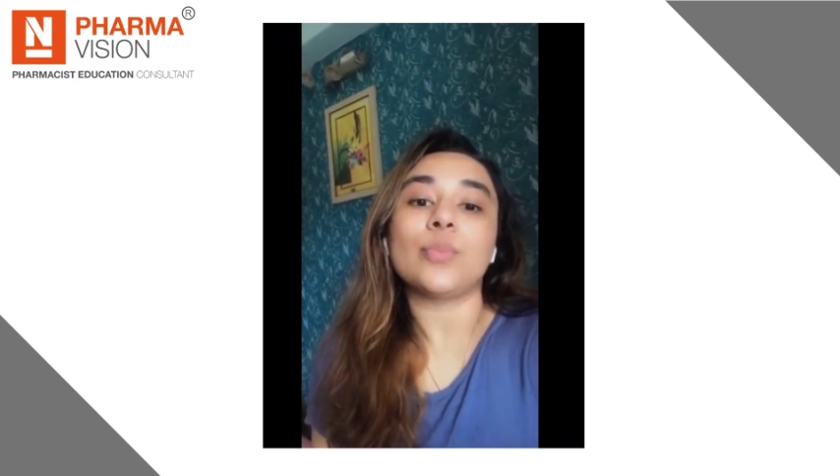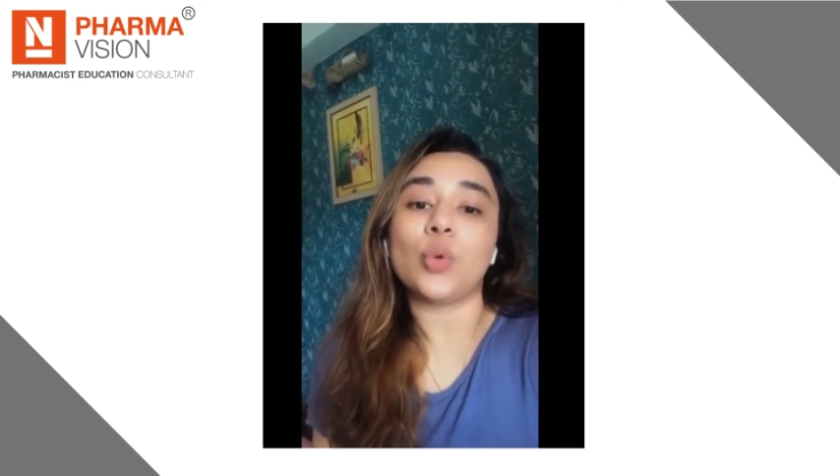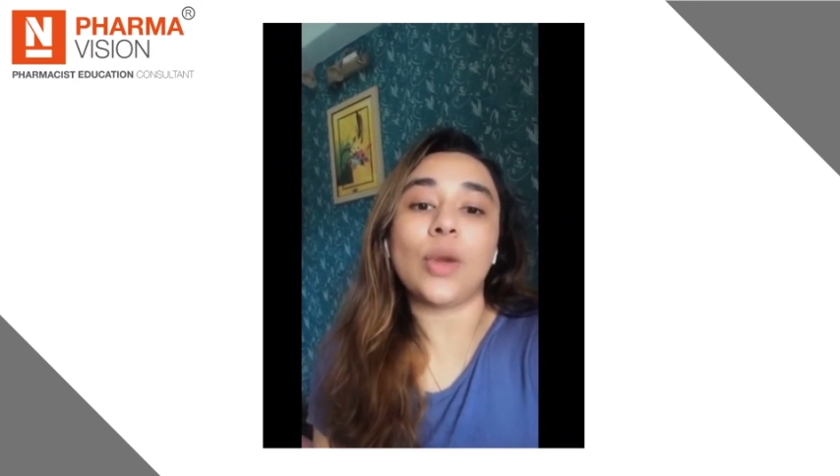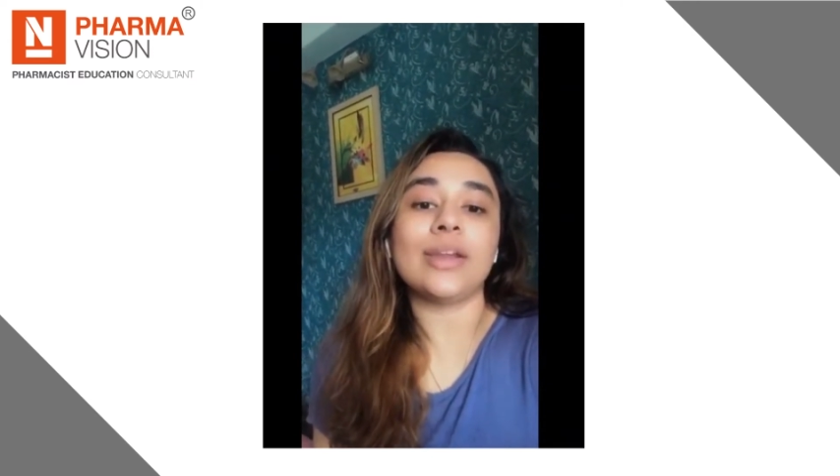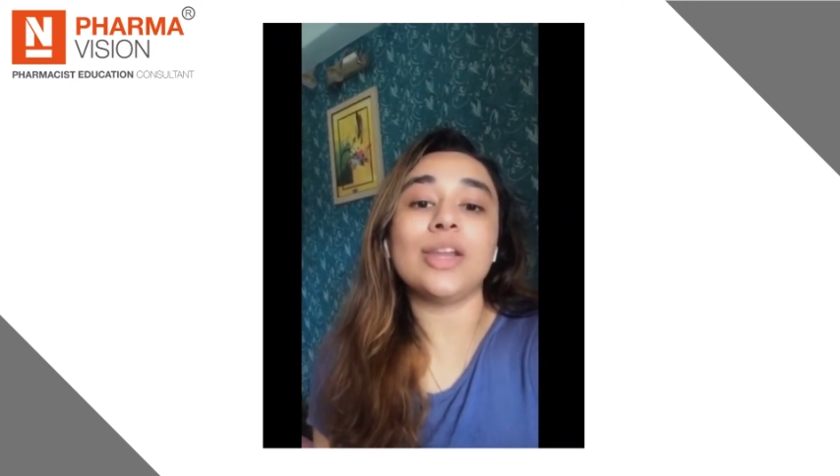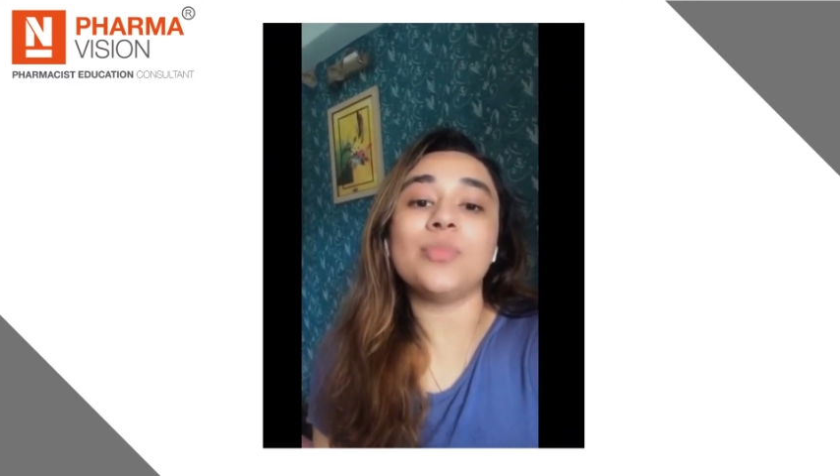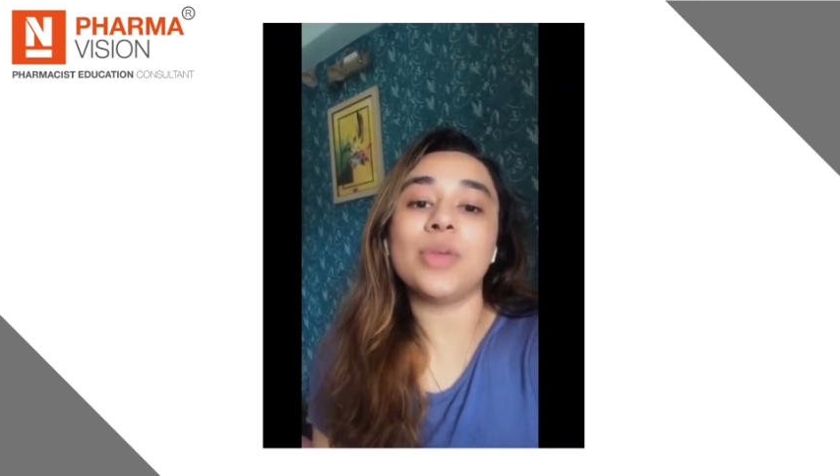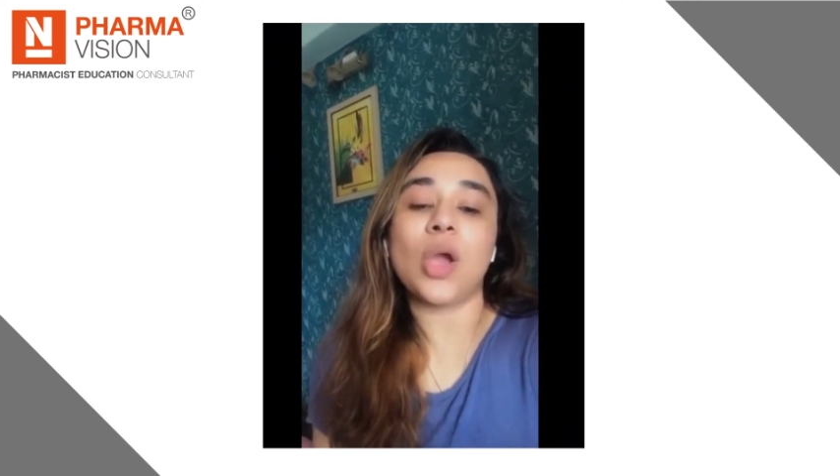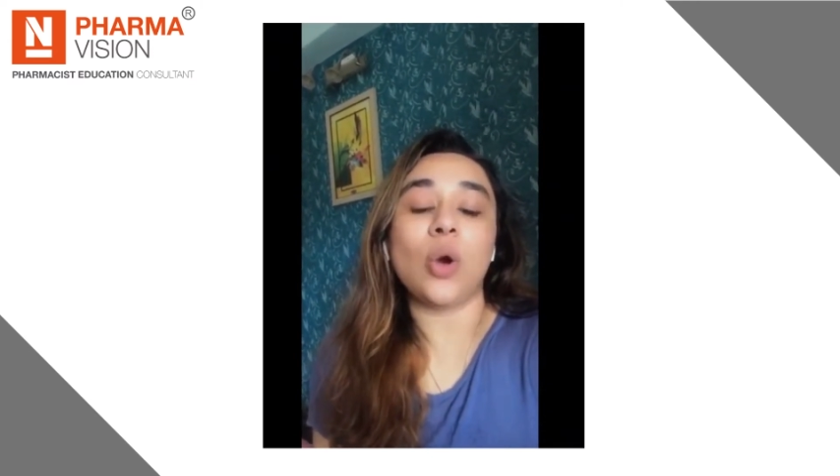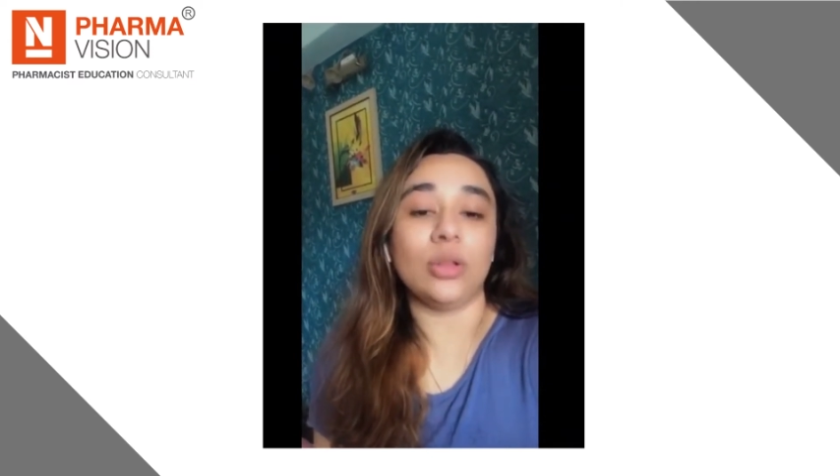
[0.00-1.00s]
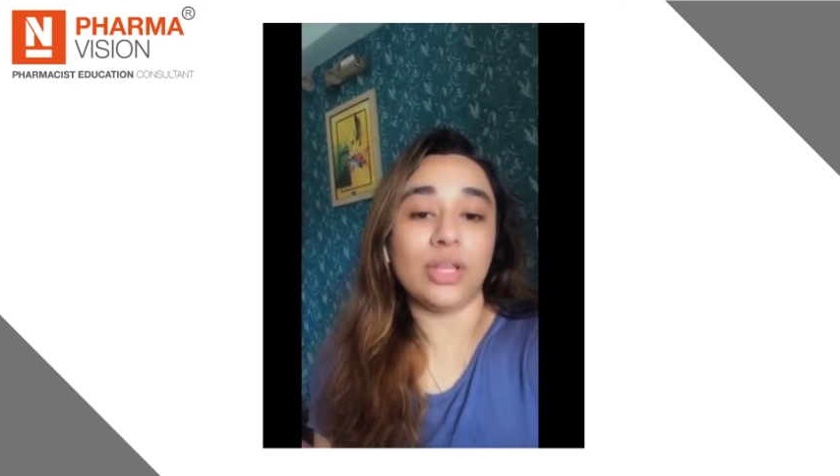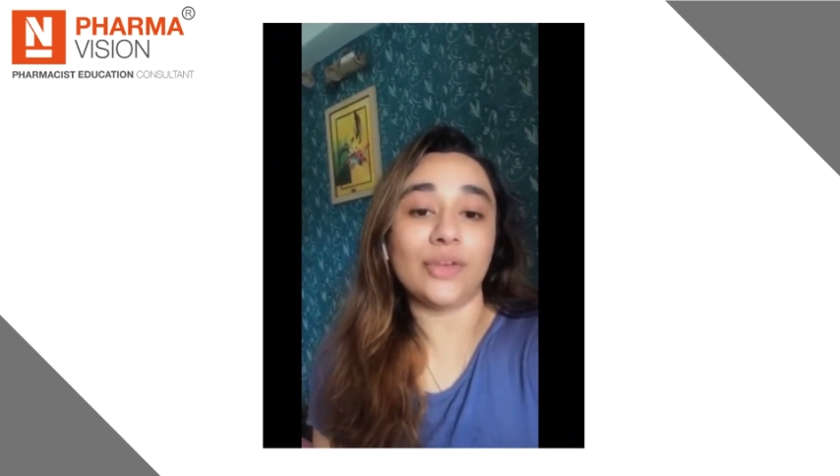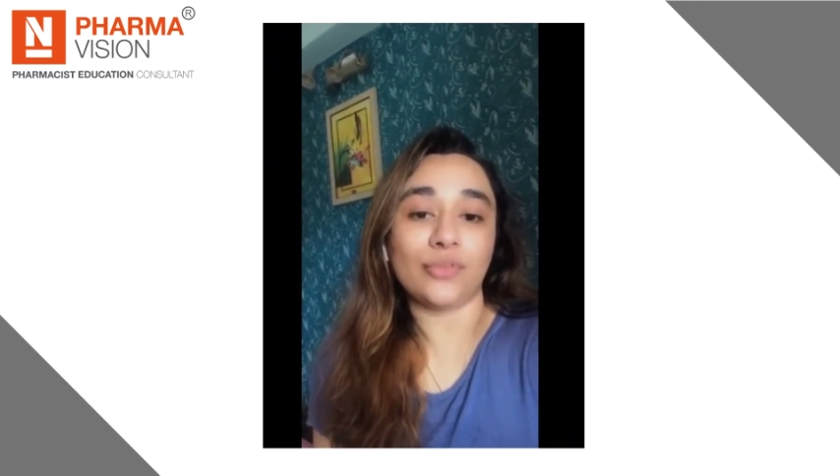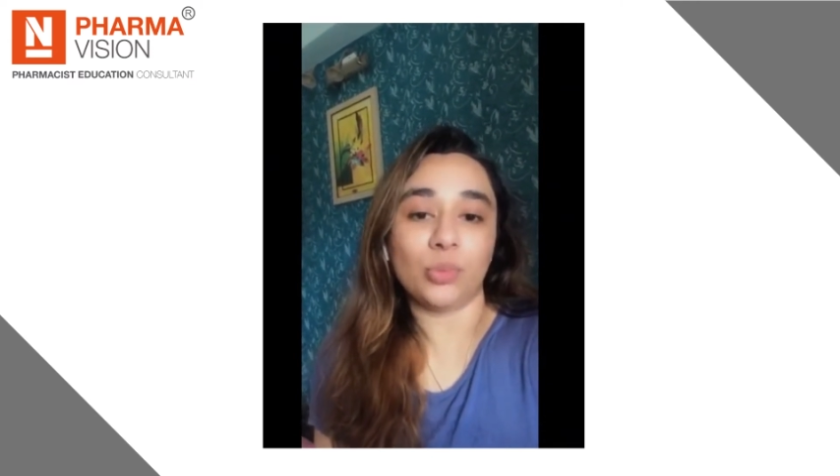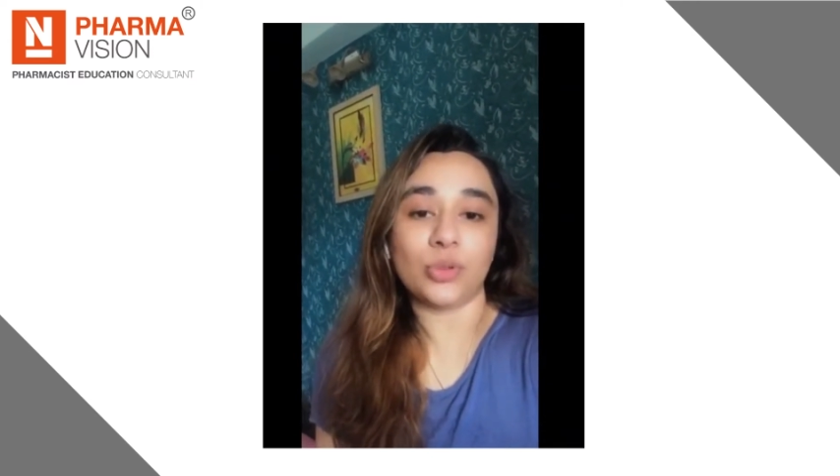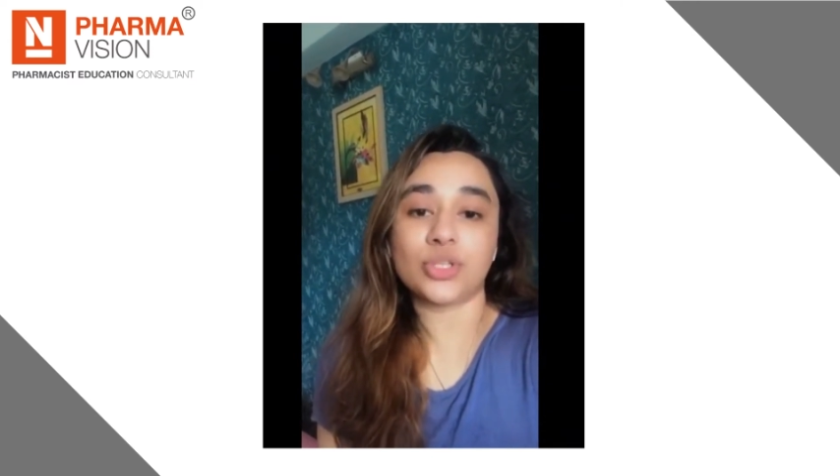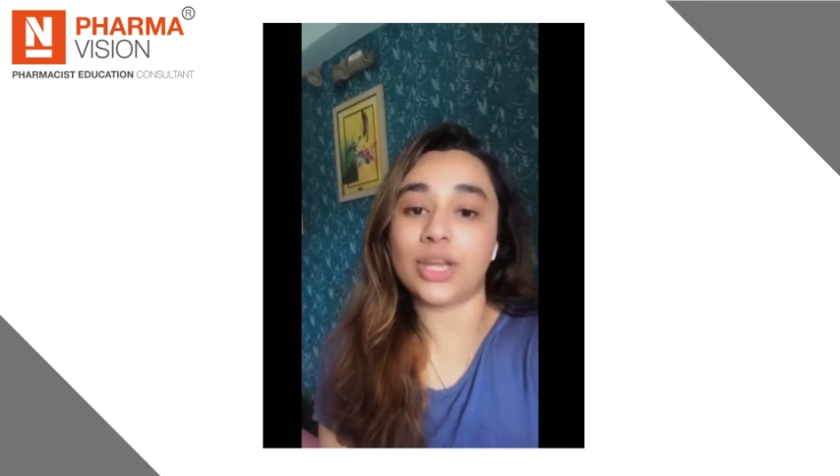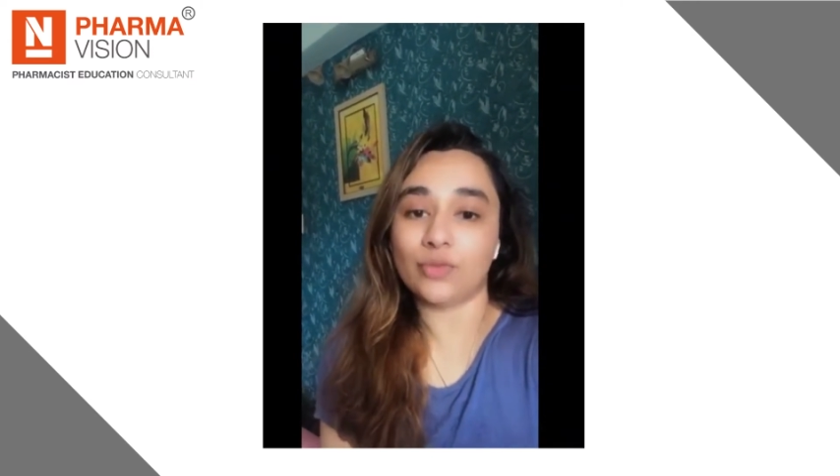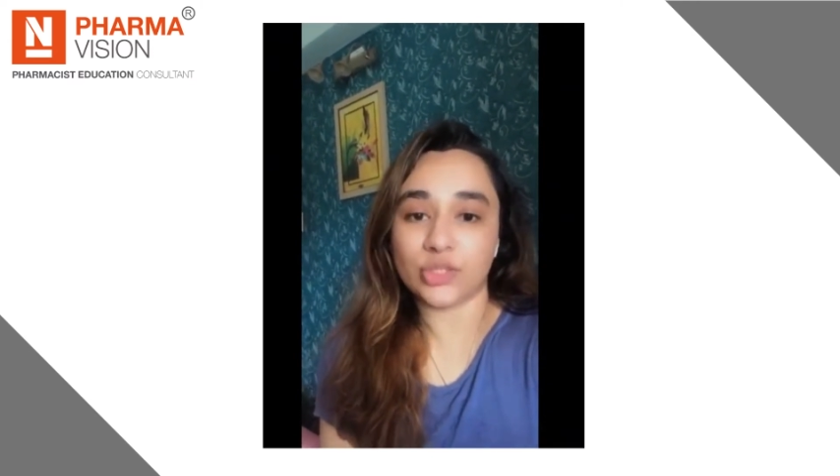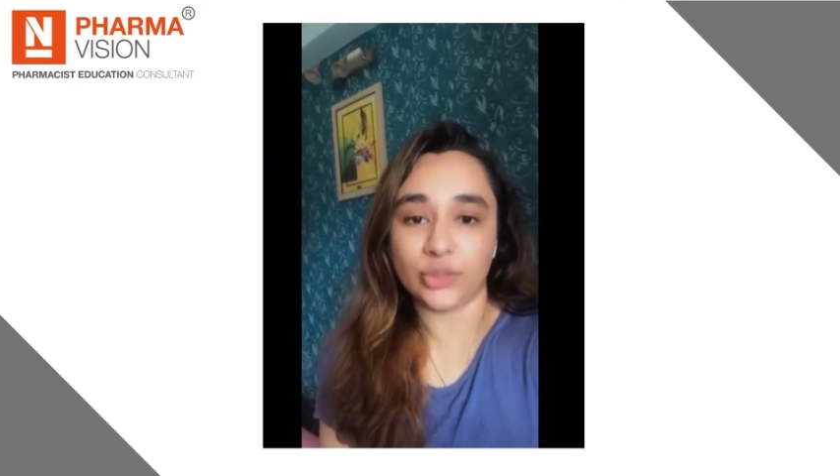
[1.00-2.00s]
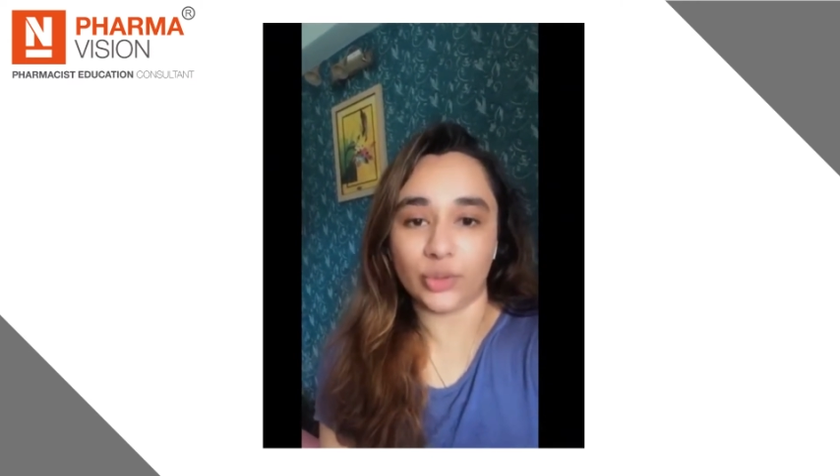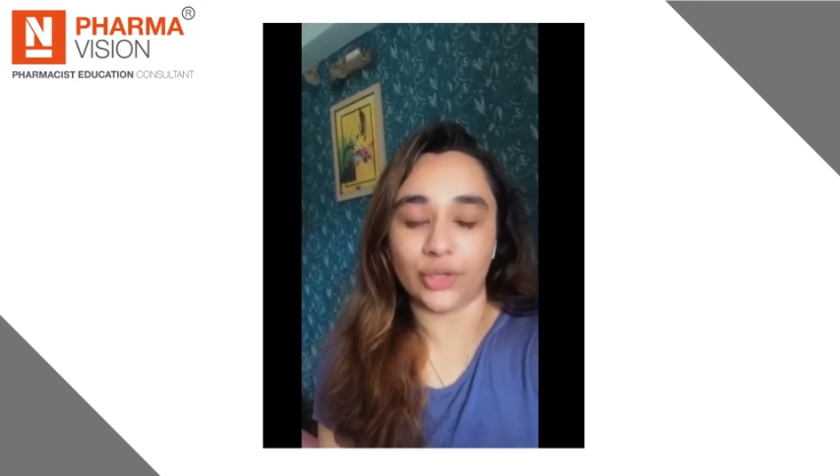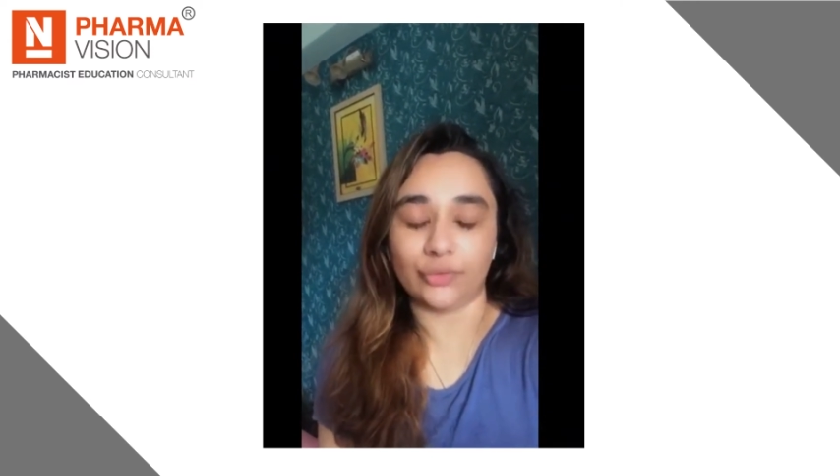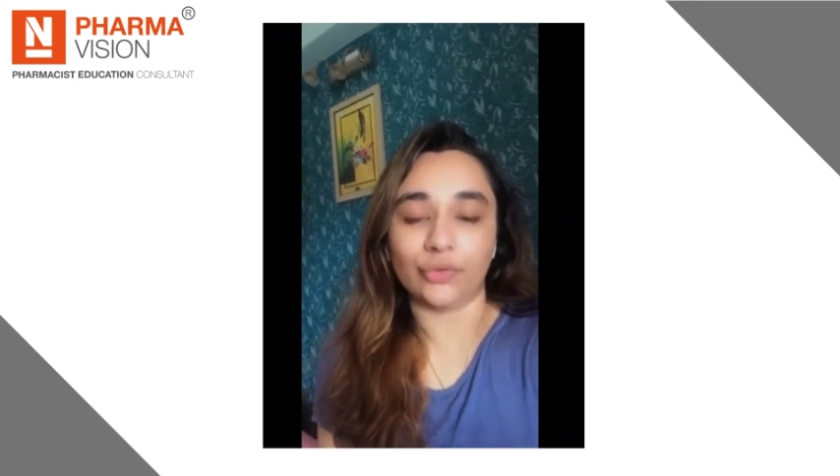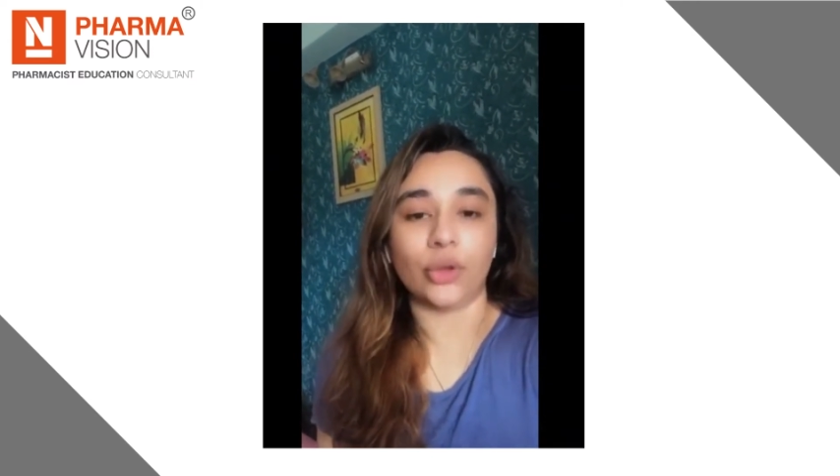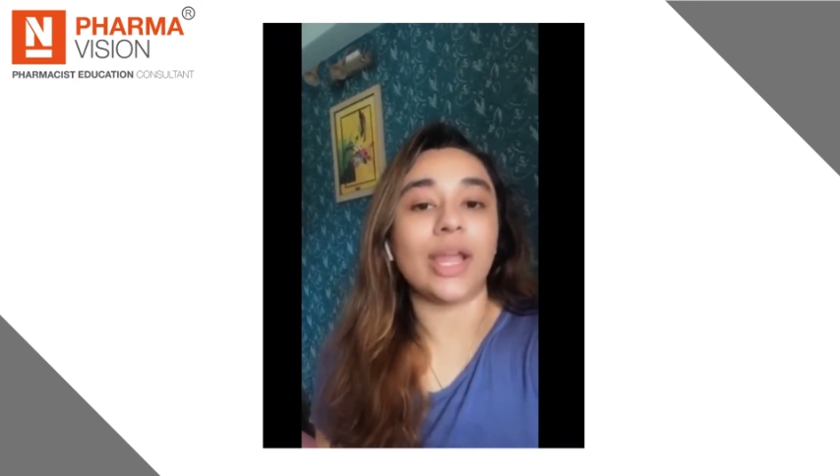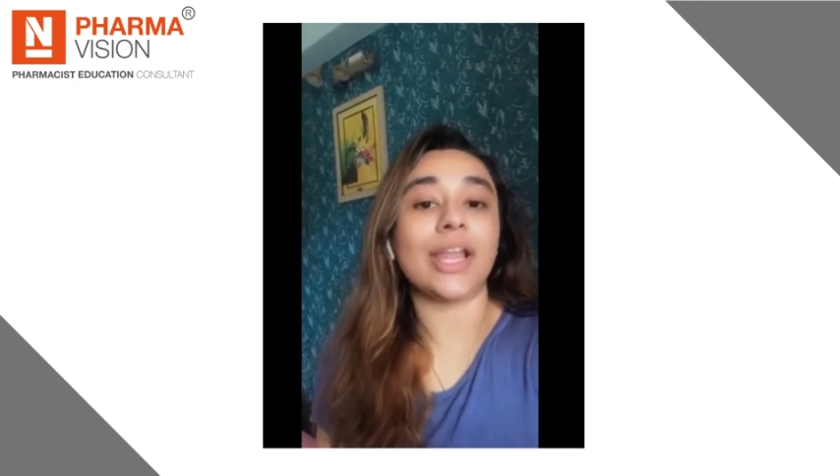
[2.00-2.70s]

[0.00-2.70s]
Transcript: provided me all the information I was looking for